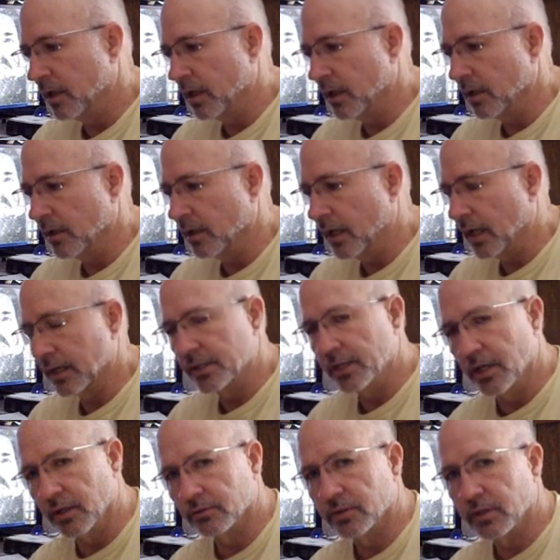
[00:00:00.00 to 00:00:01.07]
uh, I
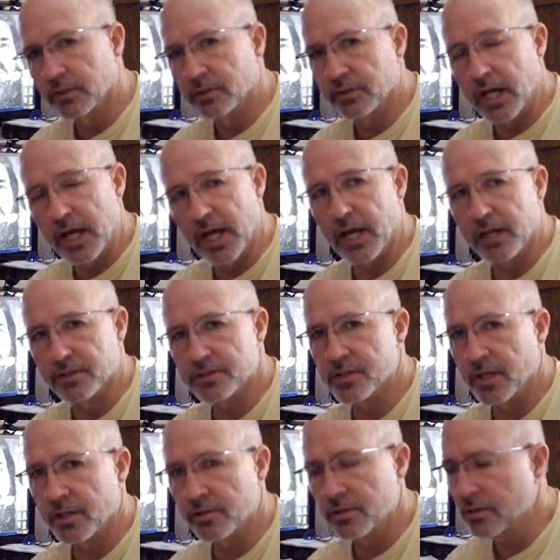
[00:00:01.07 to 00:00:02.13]
yelled, Dad,
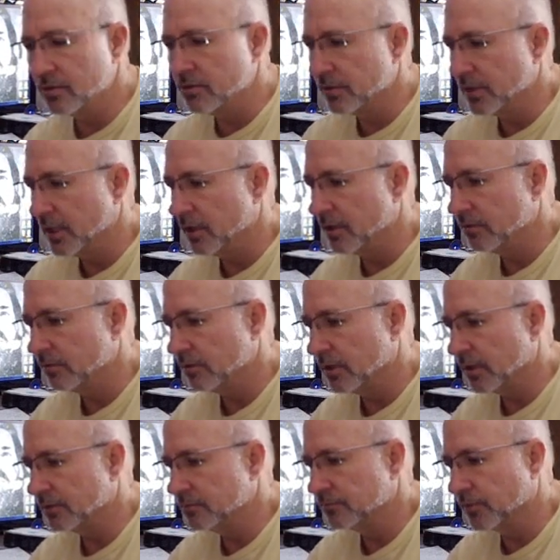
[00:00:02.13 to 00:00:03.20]
is that you? You know,
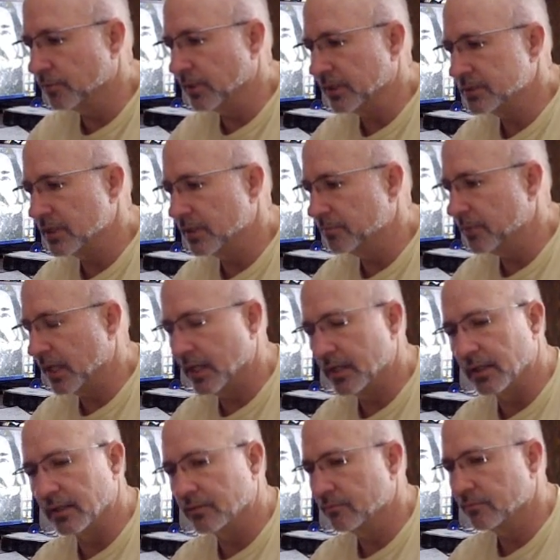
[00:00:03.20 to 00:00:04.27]
for my
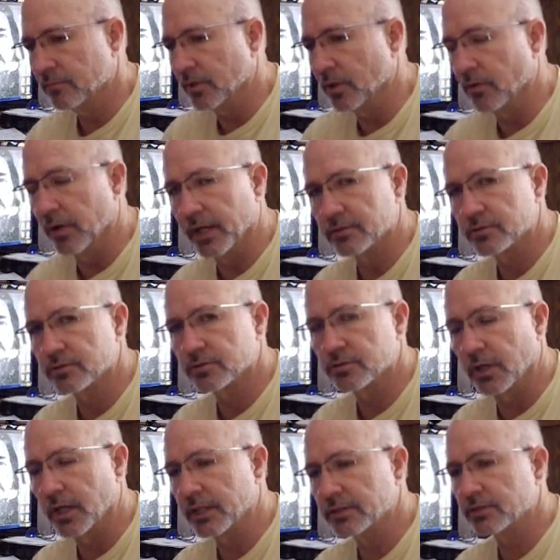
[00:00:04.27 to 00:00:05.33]
stepdad and no answer.
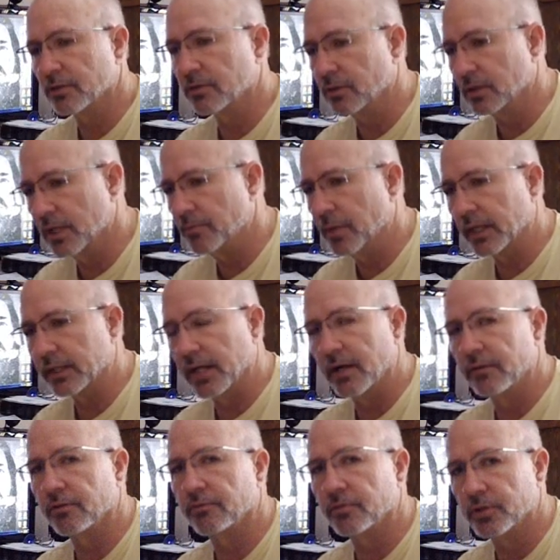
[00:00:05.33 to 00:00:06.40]
So I started to lay back
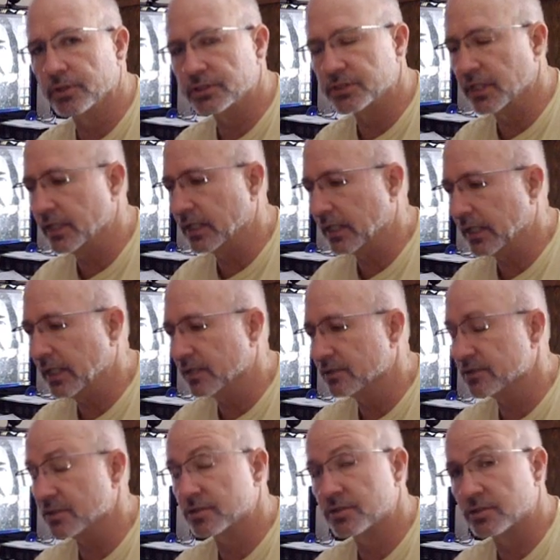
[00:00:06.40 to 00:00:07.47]
down. The voice said it
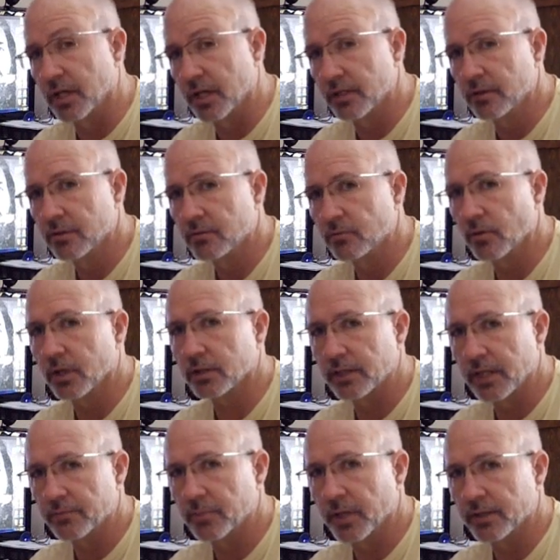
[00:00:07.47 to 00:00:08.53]
again, said, son,
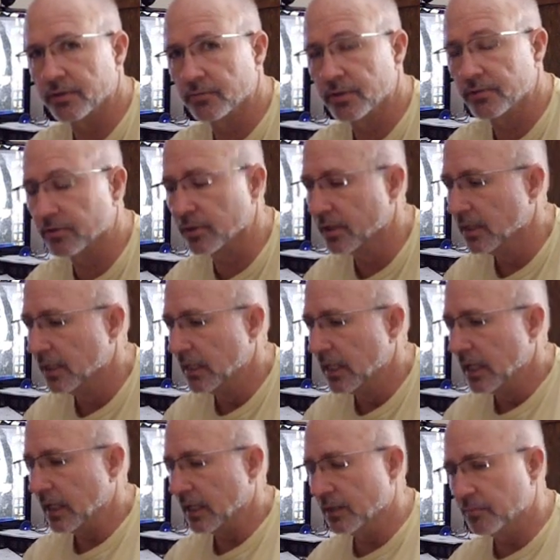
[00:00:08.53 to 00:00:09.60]
walk down by the river.
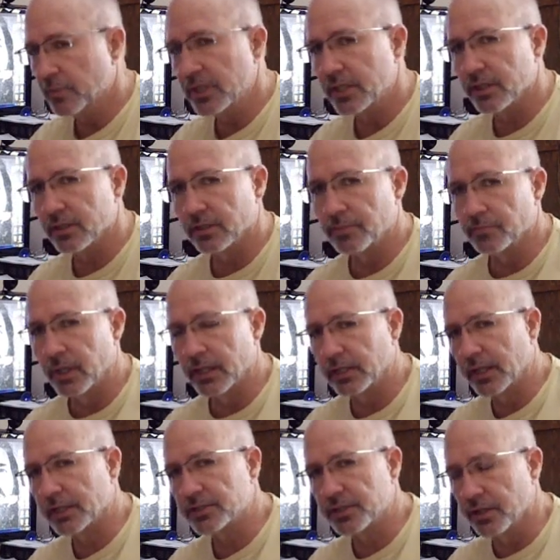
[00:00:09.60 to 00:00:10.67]
And immediately my
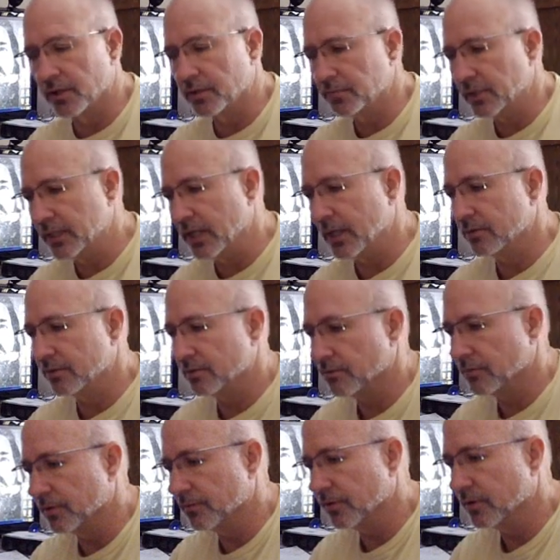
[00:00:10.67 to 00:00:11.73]
legs carried me down to
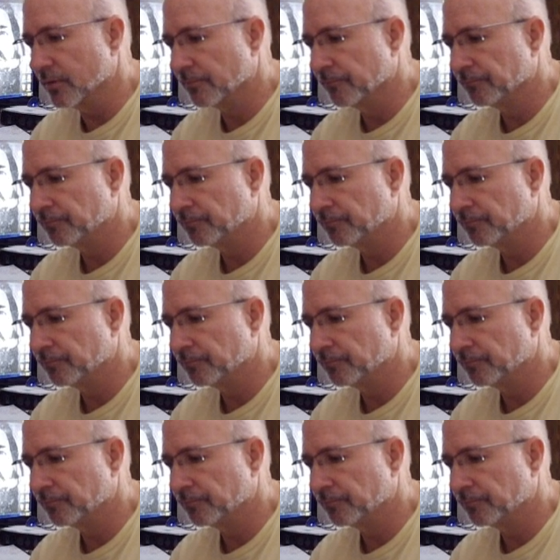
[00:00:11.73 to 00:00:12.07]
the river,